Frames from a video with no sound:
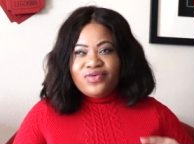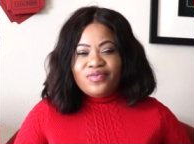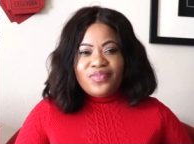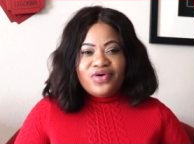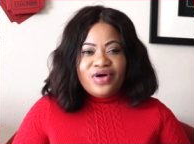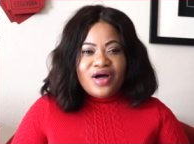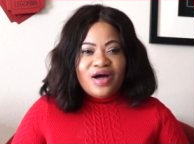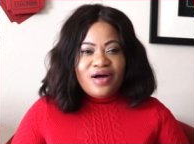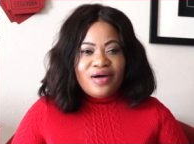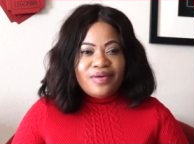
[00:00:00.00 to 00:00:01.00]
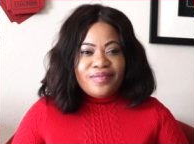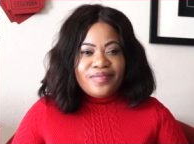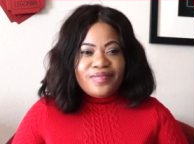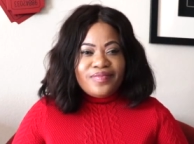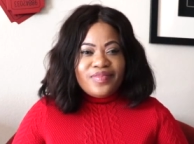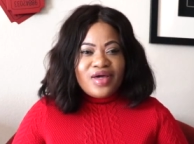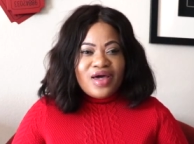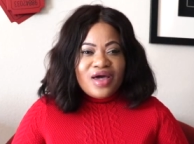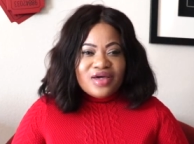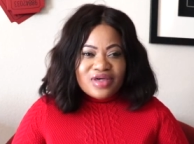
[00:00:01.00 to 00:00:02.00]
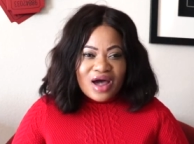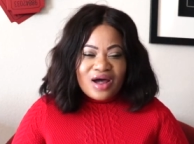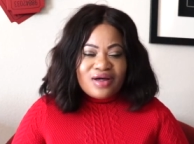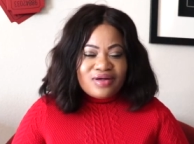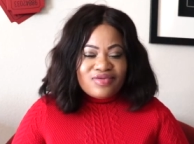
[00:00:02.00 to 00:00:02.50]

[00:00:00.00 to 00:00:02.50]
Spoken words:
but yeah.